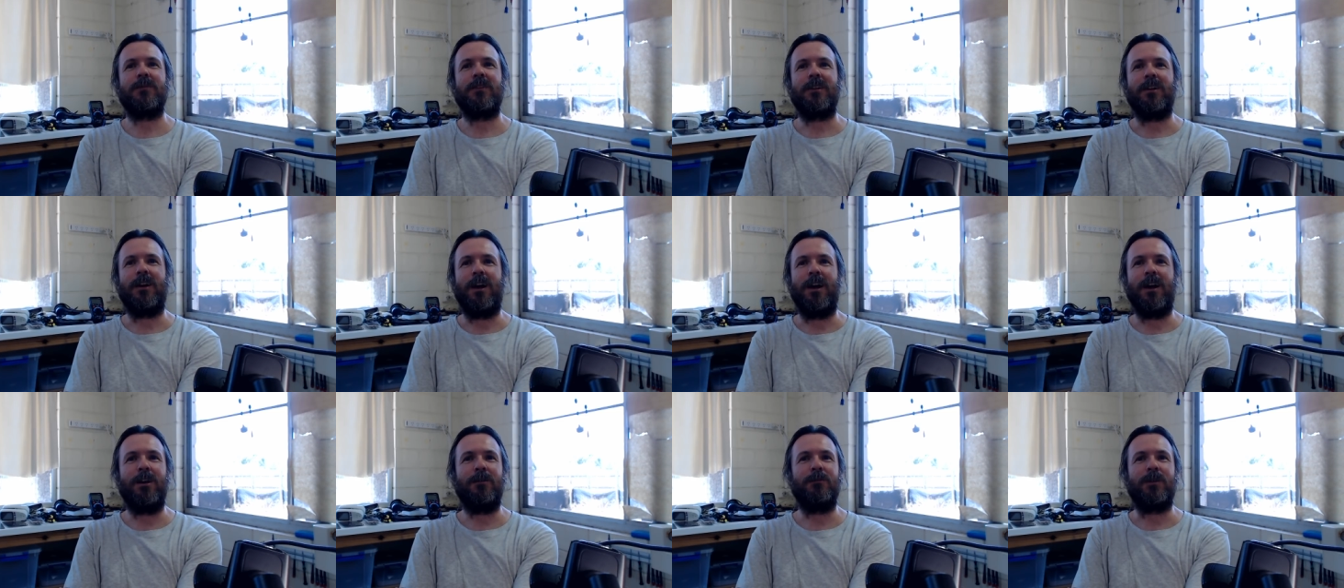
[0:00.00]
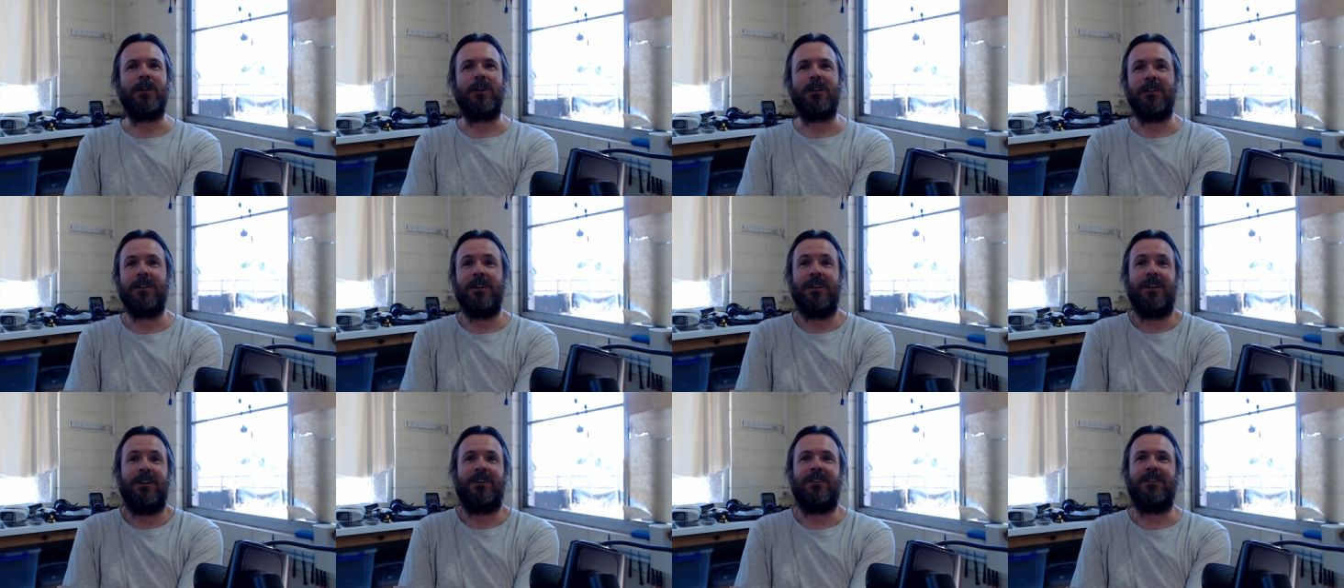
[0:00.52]
armor
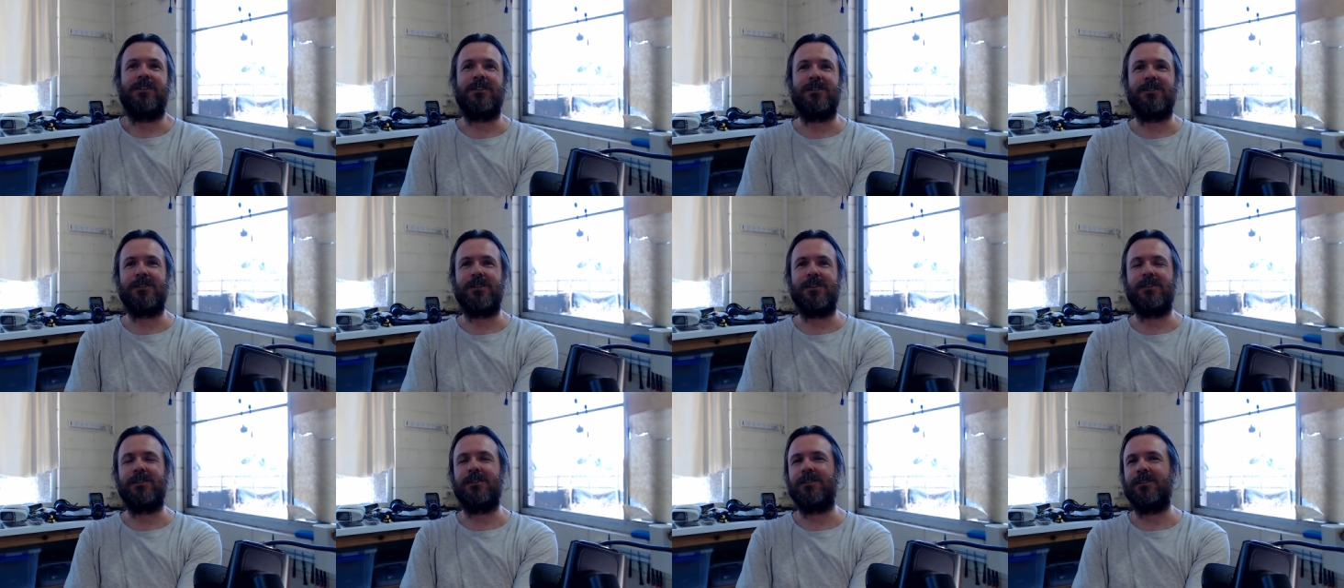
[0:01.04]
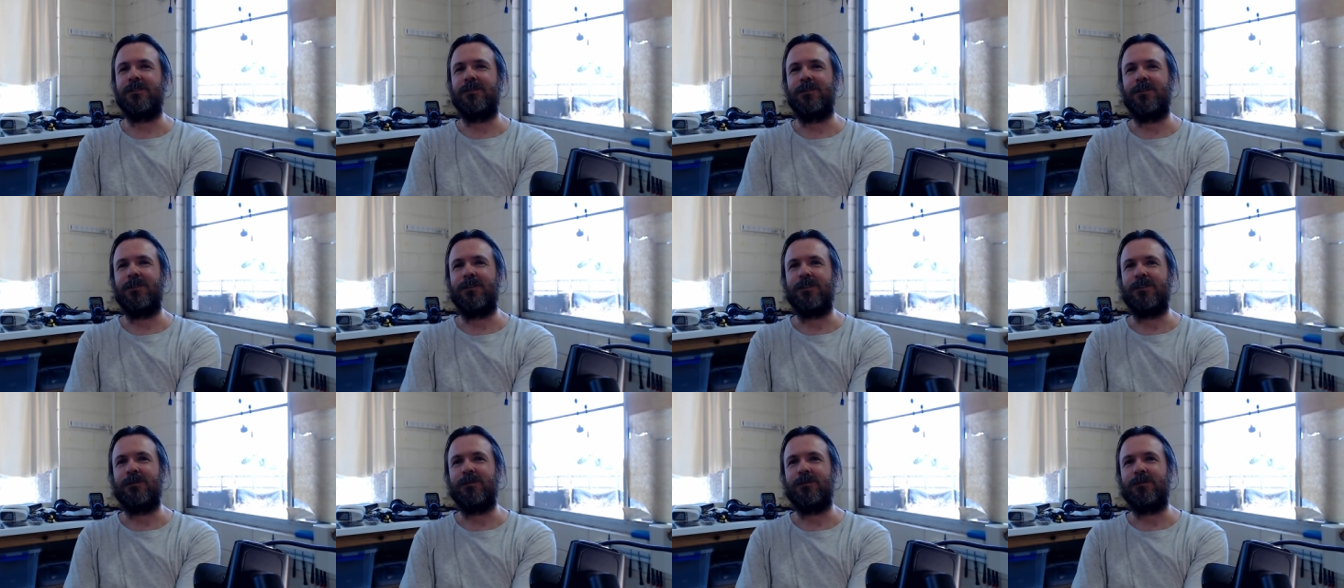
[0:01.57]
yeah there's uh,
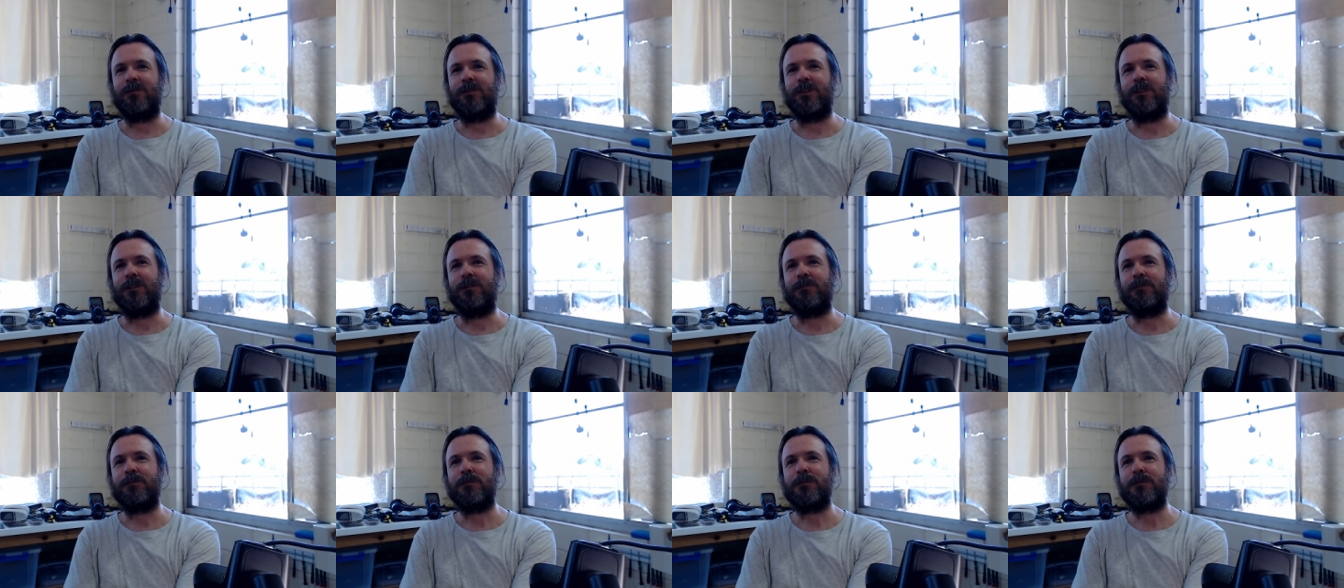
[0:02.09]
uh,